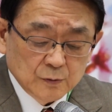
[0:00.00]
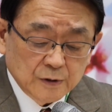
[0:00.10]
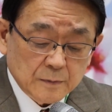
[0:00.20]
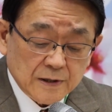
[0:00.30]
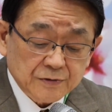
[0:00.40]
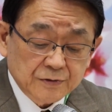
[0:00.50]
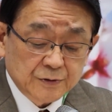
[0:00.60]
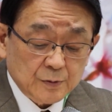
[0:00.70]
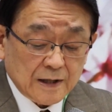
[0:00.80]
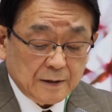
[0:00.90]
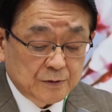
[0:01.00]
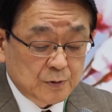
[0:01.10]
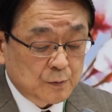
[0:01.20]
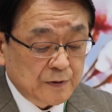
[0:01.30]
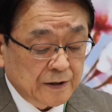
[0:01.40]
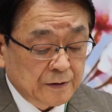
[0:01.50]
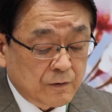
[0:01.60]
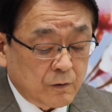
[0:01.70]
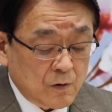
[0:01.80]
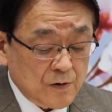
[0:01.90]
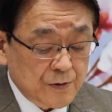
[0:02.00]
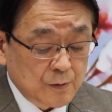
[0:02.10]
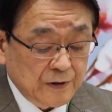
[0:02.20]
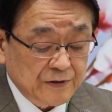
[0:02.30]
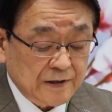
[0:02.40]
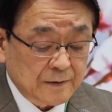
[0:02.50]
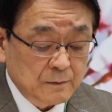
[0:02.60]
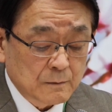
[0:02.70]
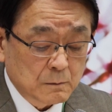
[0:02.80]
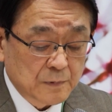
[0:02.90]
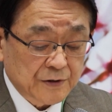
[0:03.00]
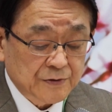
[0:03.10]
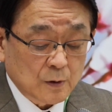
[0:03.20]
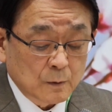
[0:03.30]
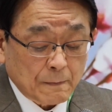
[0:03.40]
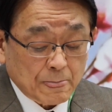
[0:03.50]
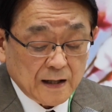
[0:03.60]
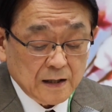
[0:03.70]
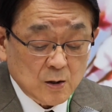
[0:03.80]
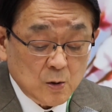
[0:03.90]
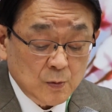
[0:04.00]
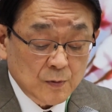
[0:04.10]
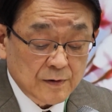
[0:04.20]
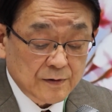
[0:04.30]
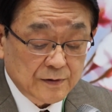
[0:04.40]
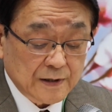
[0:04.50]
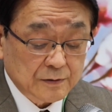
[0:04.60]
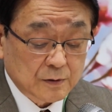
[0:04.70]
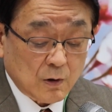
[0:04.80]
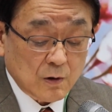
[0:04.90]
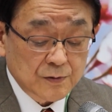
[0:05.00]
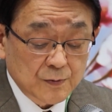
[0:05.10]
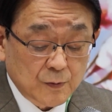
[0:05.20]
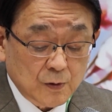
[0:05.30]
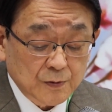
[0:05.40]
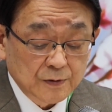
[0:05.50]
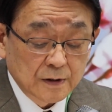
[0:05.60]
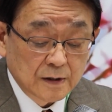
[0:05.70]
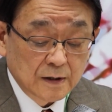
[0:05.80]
We must strive to bring forth wisdom based on dialogue that calls forth